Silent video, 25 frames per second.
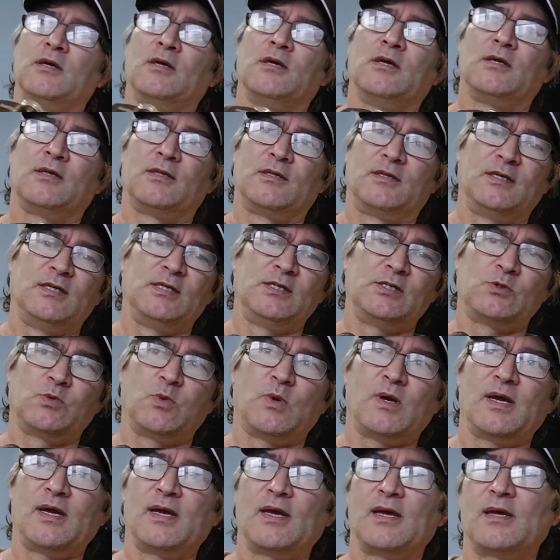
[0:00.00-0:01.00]
these
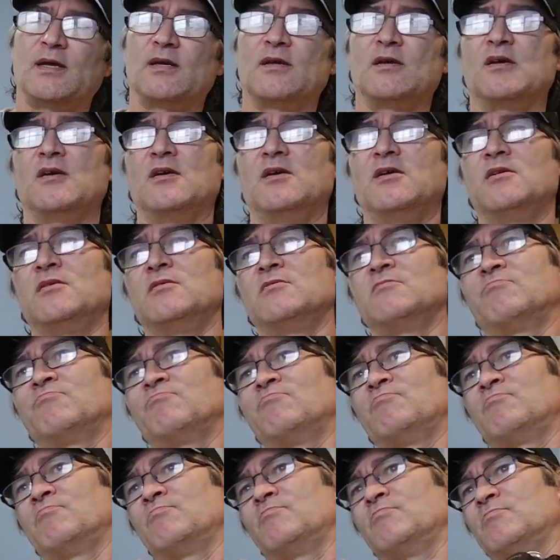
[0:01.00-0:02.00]
weigh
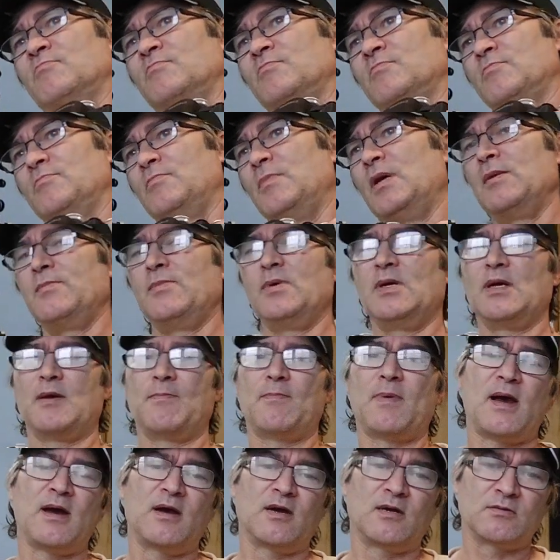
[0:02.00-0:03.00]
maybe a
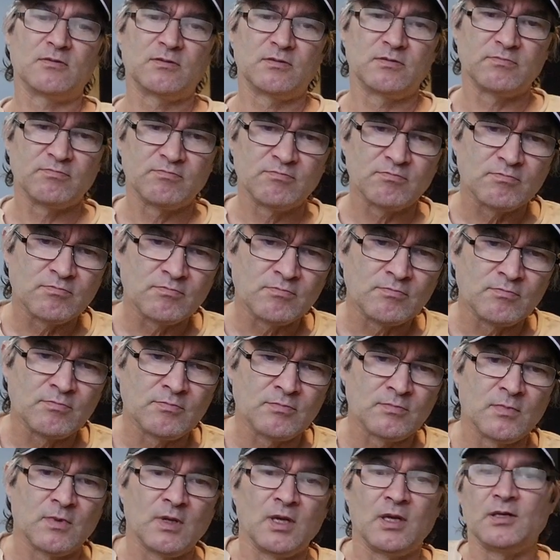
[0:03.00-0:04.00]
pound.
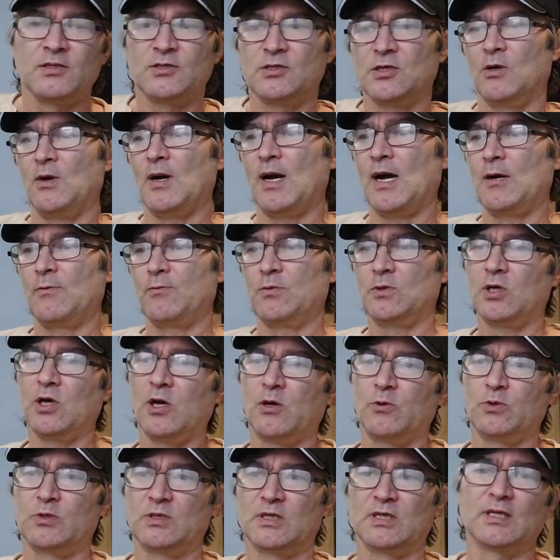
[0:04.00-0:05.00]
So I will go
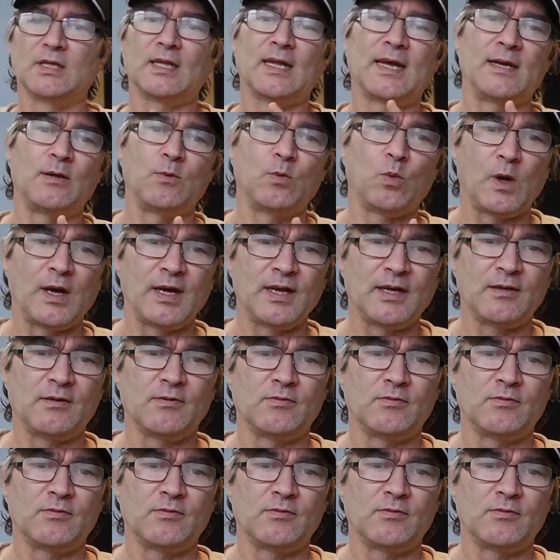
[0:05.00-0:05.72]
with a lightweight